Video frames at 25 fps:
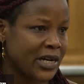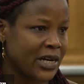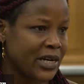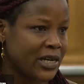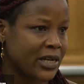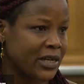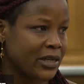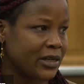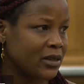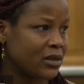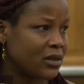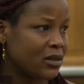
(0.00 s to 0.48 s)

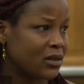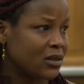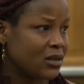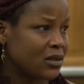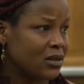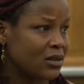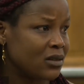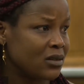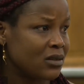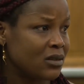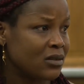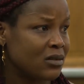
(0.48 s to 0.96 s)
And it's
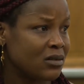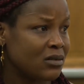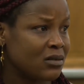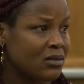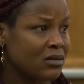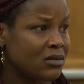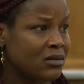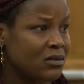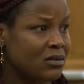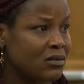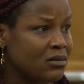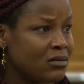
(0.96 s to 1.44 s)
probably that
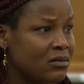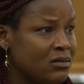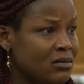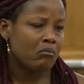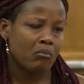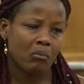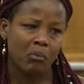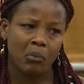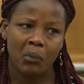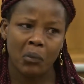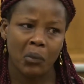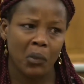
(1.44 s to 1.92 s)
someone
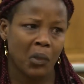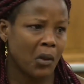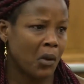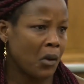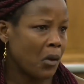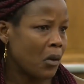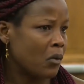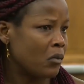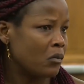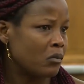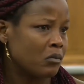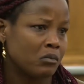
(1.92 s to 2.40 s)
else was
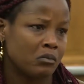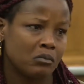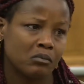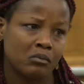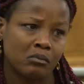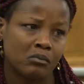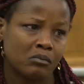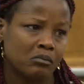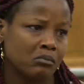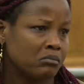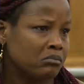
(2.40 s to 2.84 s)
driving the car,